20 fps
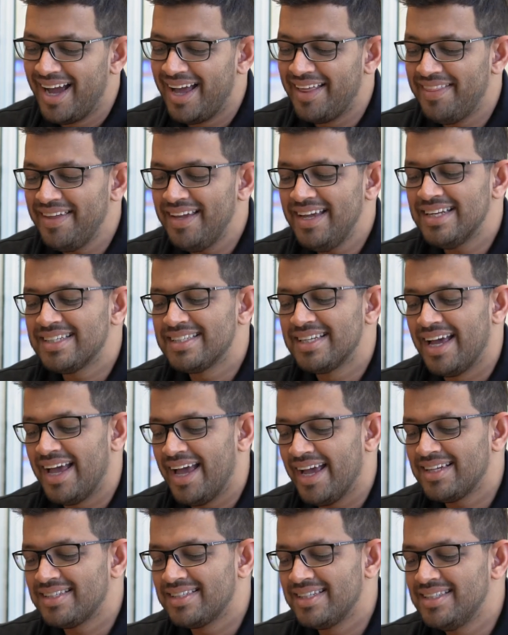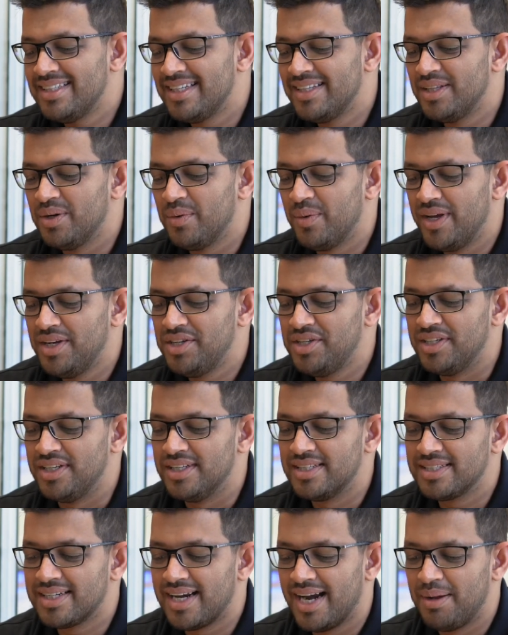I think it's her accent and the way she
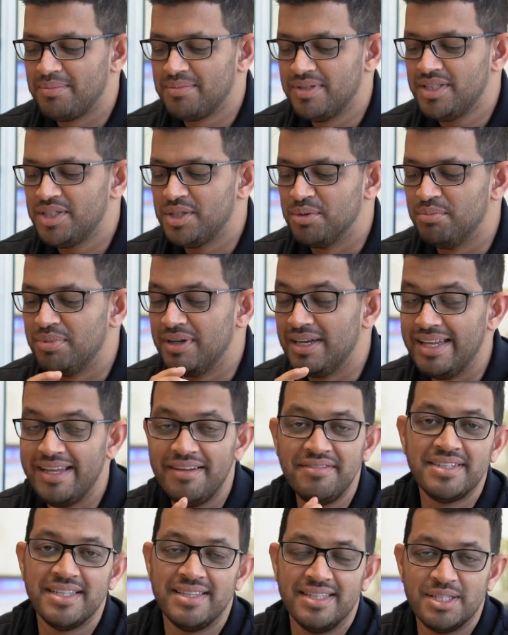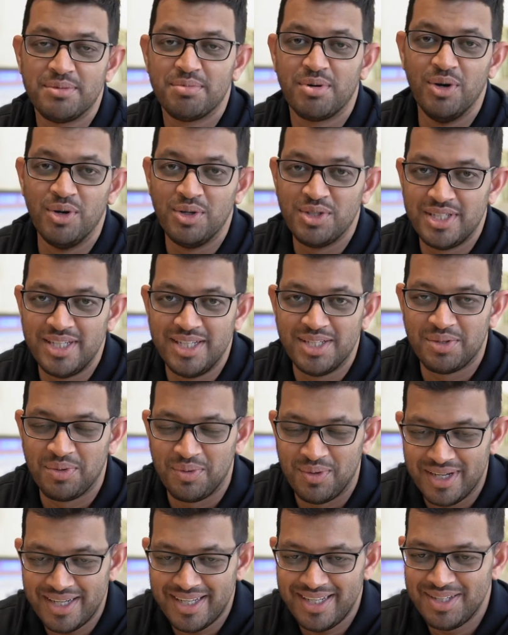describes it. She believes in this
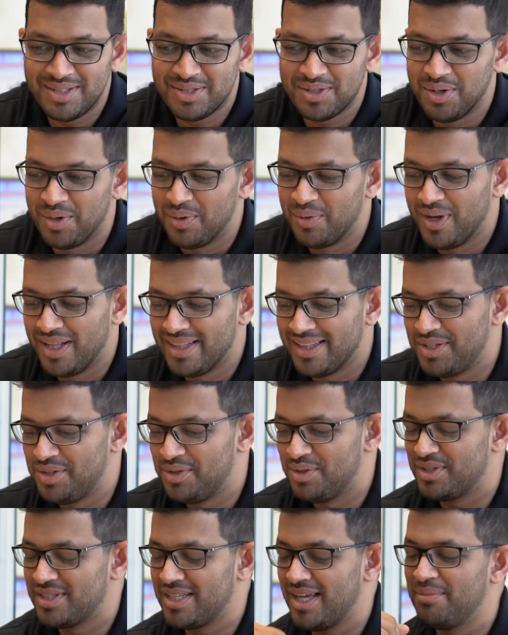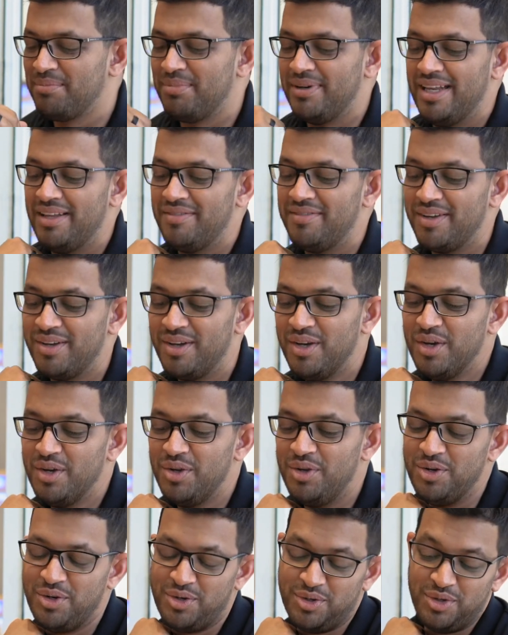process working so well that you'd start believing
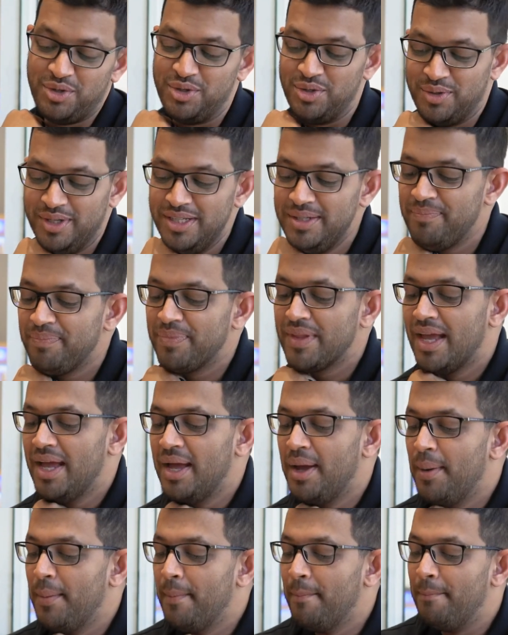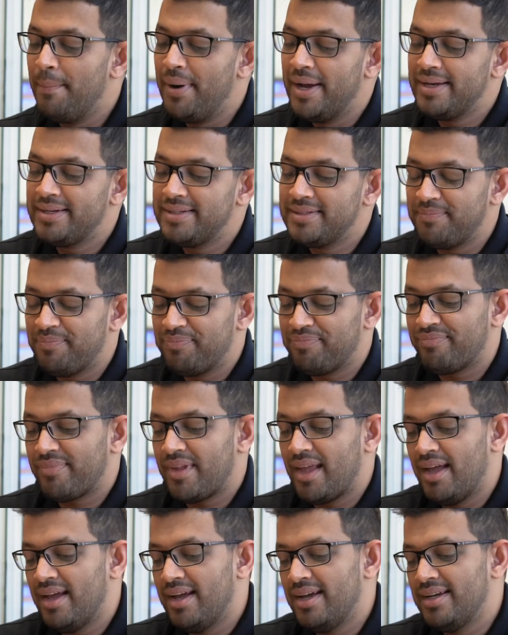you could do it. But
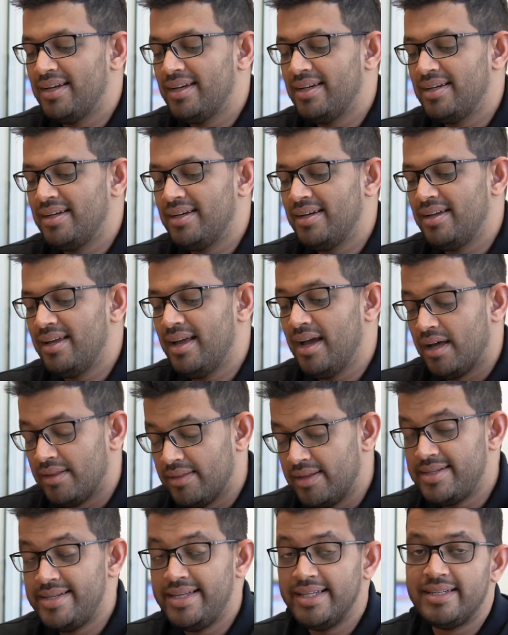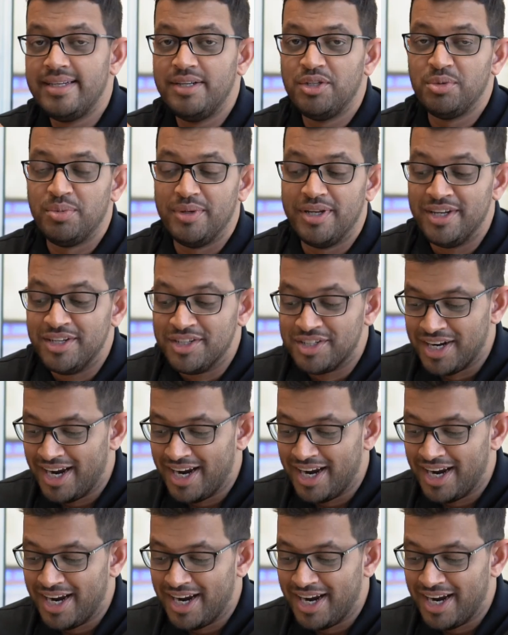yeah, the teeth need to be